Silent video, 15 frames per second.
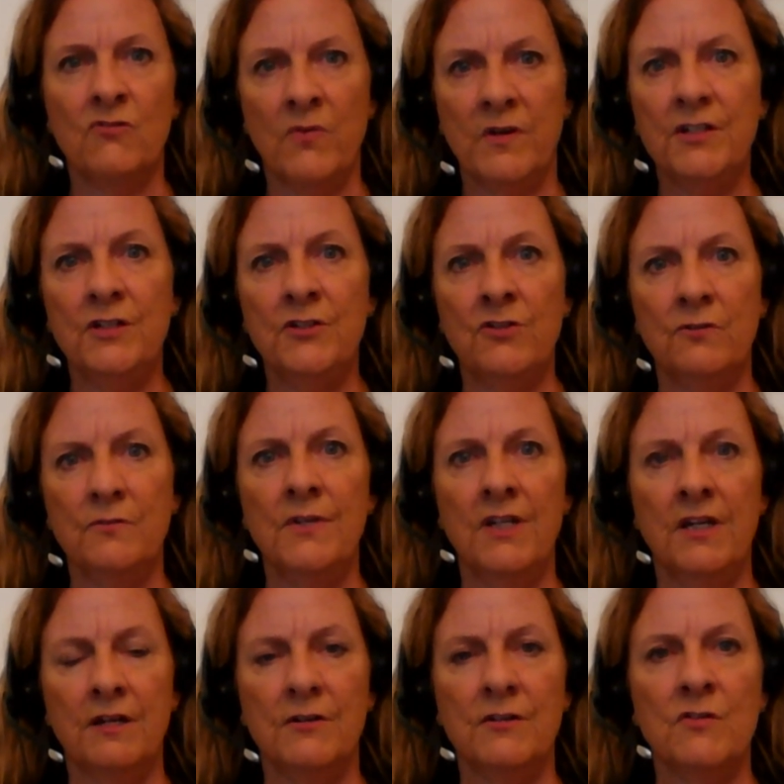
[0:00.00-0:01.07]
22
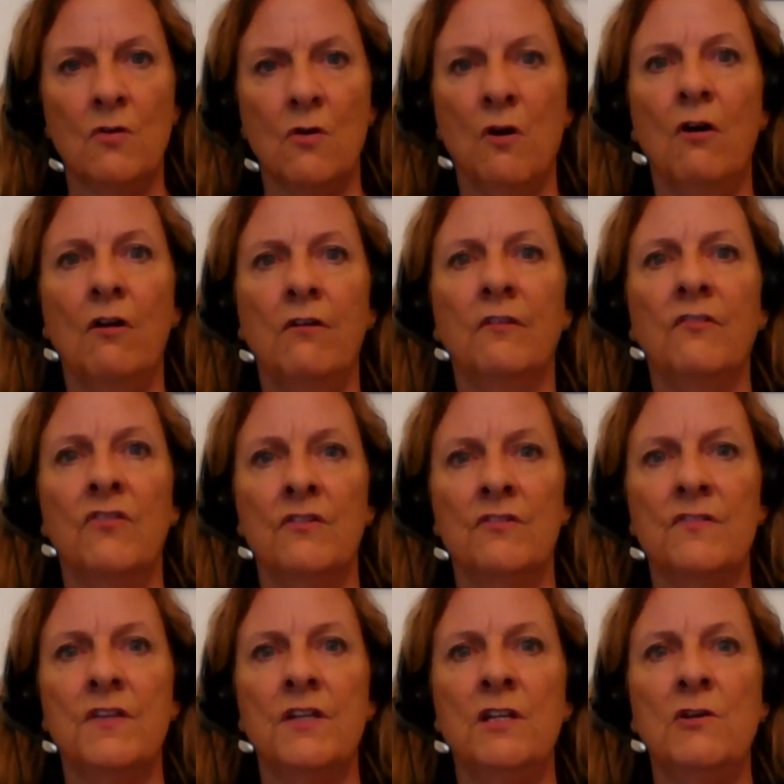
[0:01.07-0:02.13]
years on
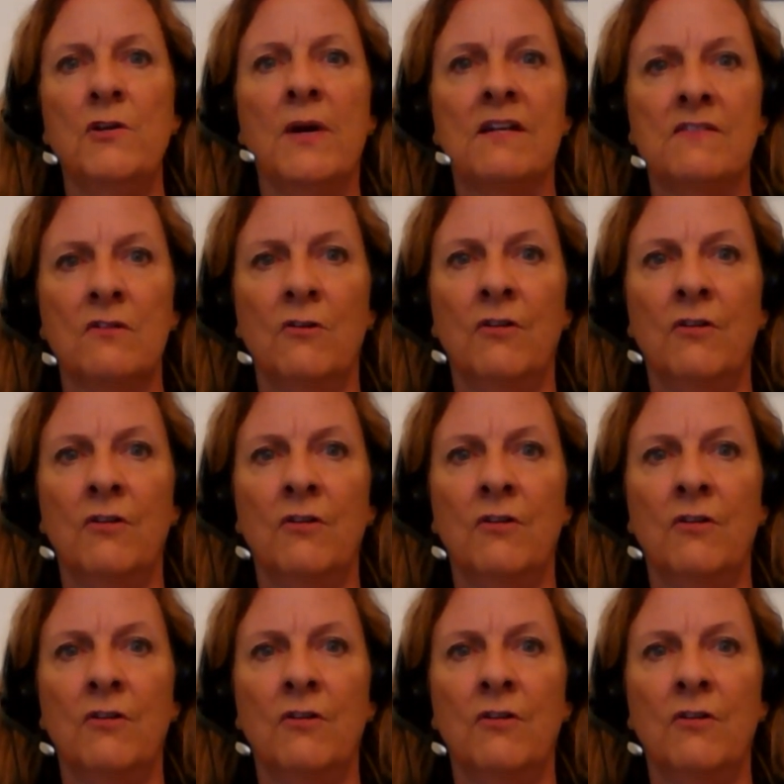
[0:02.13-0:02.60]
since the US got